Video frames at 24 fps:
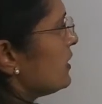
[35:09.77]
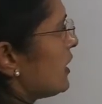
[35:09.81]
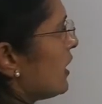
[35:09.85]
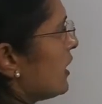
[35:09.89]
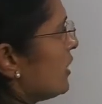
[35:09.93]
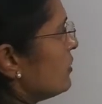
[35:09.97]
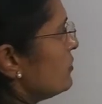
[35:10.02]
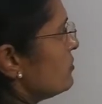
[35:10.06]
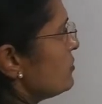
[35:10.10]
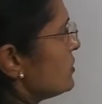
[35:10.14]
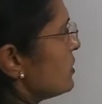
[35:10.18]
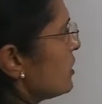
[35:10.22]

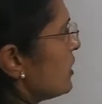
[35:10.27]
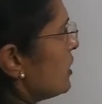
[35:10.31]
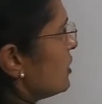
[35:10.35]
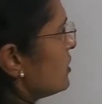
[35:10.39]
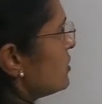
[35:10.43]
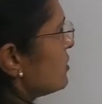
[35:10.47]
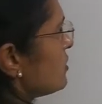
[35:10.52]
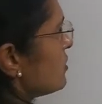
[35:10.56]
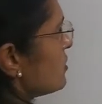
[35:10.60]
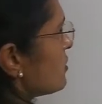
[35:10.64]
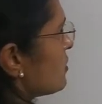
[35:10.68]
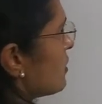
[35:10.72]
times
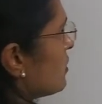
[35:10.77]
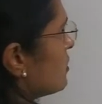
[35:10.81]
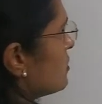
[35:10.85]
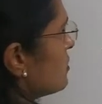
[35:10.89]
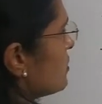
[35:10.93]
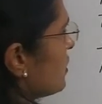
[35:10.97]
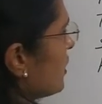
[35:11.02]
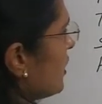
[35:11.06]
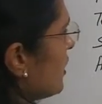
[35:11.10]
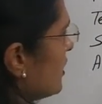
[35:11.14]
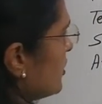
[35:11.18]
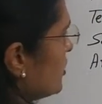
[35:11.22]
his son's
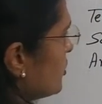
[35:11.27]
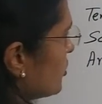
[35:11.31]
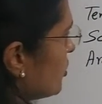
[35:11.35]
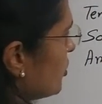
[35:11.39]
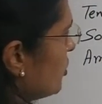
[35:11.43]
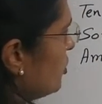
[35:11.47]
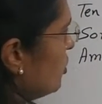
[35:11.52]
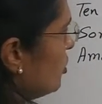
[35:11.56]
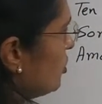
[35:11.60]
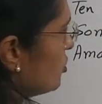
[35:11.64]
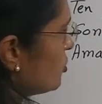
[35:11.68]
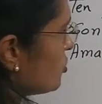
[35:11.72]
age.
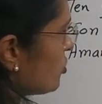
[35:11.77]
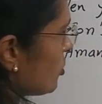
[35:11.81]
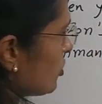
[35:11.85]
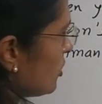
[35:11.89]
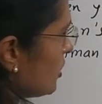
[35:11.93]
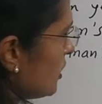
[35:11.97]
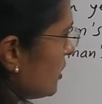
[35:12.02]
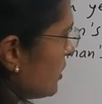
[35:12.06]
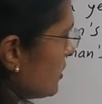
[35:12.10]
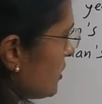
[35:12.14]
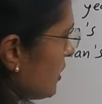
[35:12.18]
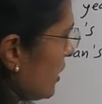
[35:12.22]
So
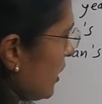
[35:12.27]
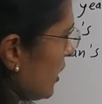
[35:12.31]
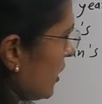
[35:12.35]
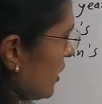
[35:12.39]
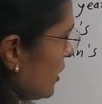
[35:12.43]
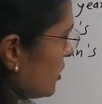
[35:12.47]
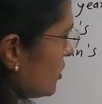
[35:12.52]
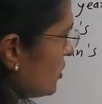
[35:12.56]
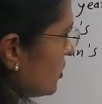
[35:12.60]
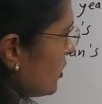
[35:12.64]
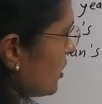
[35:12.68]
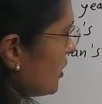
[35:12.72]
this
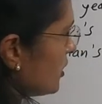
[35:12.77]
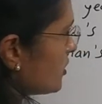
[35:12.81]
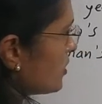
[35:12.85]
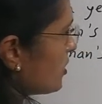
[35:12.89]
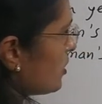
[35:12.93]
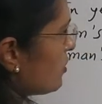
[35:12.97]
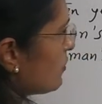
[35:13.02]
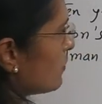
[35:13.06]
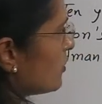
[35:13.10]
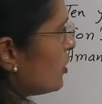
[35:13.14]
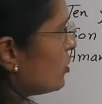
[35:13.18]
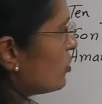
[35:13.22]
age is
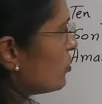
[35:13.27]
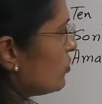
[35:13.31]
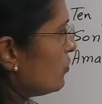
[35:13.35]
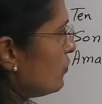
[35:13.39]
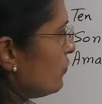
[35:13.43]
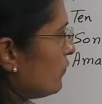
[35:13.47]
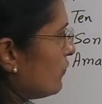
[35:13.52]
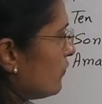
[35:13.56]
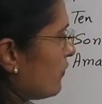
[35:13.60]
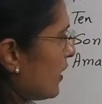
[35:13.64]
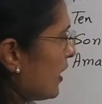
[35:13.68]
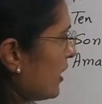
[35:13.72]
equal to
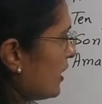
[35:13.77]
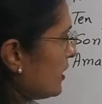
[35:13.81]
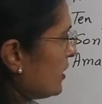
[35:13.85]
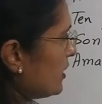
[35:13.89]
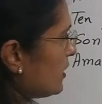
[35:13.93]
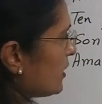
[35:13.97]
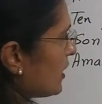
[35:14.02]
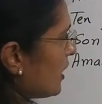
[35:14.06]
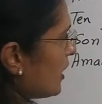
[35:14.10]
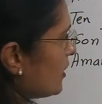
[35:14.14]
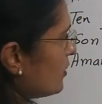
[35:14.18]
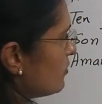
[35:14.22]
5
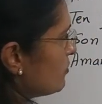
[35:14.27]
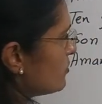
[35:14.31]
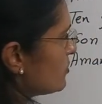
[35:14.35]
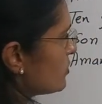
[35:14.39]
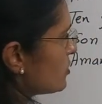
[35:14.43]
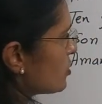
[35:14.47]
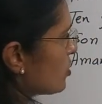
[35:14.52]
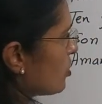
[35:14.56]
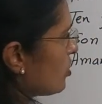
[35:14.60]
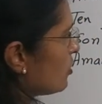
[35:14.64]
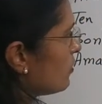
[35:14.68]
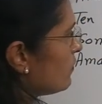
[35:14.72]
times
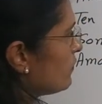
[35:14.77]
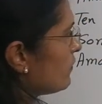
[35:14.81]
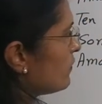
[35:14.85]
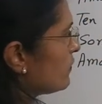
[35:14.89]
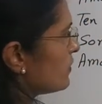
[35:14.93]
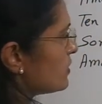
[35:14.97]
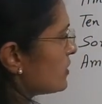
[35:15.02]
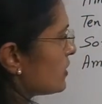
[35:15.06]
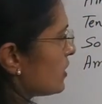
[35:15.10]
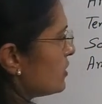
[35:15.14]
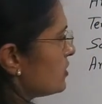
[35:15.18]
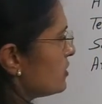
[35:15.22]
of
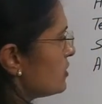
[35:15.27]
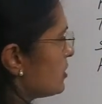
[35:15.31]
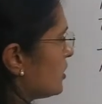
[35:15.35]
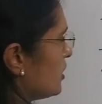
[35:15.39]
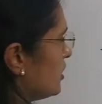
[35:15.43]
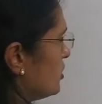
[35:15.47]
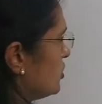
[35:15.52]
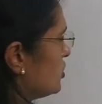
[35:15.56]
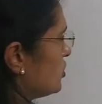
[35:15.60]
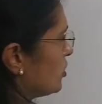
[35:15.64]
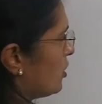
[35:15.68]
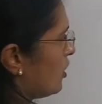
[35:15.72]
son's
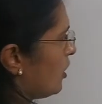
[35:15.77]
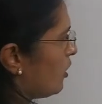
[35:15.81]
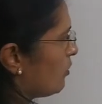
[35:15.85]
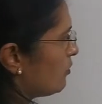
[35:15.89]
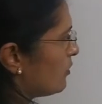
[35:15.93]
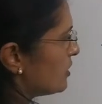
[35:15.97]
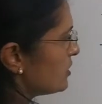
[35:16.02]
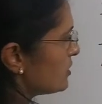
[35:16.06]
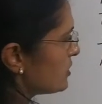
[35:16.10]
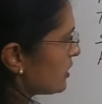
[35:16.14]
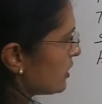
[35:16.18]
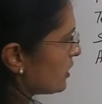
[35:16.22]
age.
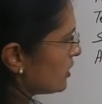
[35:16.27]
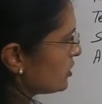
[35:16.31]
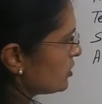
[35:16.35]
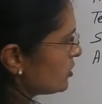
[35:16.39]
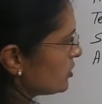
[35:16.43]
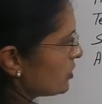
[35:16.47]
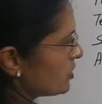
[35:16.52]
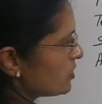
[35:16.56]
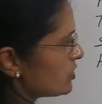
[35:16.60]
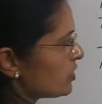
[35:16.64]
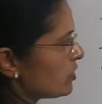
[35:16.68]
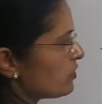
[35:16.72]
Aman's age
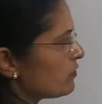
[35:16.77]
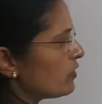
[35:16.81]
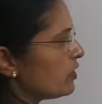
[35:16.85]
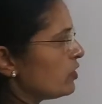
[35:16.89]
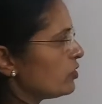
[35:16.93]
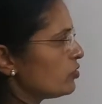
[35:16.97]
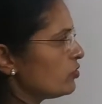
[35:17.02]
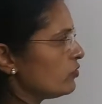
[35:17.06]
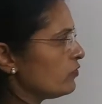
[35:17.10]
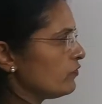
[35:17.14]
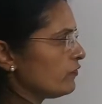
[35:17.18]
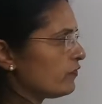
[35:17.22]
is equal
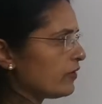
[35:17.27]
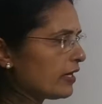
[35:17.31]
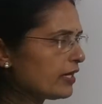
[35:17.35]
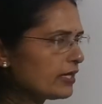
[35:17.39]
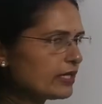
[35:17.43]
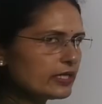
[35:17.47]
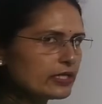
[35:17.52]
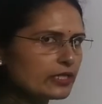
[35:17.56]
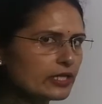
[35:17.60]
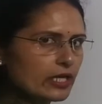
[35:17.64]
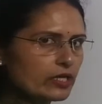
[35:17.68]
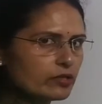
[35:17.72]
to
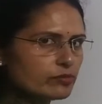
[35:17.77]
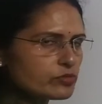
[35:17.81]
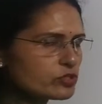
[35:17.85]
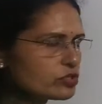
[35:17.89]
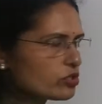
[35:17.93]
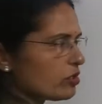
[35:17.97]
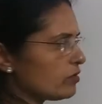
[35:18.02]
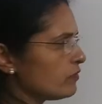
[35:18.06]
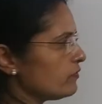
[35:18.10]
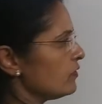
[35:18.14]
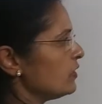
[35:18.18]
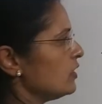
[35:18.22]
5 times
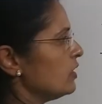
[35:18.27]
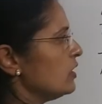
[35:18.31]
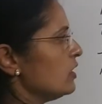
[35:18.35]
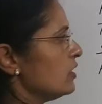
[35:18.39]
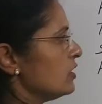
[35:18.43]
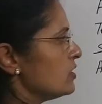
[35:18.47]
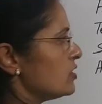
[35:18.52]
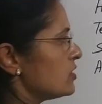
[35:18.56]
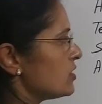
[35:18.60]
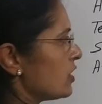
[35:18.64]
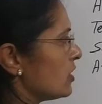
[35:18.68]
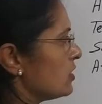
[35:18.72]
of
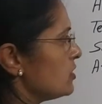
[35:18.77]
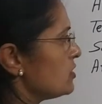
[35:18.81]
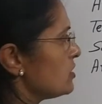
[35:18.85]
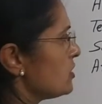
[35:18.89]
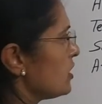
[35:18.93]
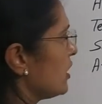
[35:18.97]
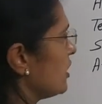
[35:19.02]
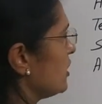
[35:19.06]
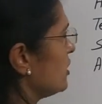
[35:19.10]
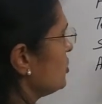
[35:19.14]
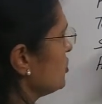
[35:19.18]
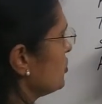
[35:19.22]
son's
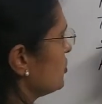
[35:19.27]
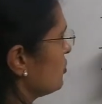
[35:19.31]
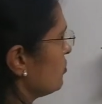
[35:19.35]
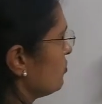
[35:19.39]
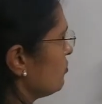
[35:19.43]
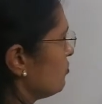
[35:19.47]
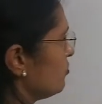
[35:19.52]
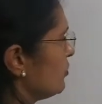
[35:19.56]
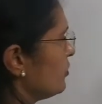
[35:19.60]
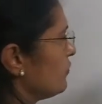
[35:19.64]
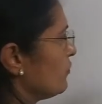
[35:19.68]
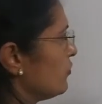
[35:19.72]
age
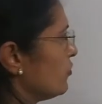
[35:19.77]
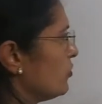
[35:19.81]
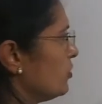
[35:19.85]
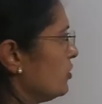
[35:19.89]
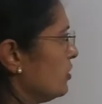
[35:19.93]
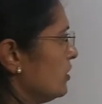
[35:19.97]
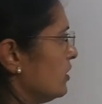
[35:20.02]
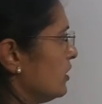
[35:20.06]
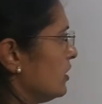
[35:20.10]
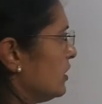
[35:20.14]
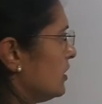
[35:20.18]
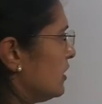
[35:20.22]
before
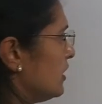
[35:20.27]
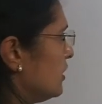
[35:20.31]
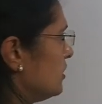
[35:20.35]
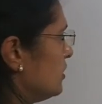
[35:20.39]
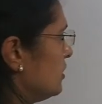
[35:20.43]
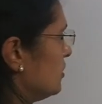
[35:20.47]
10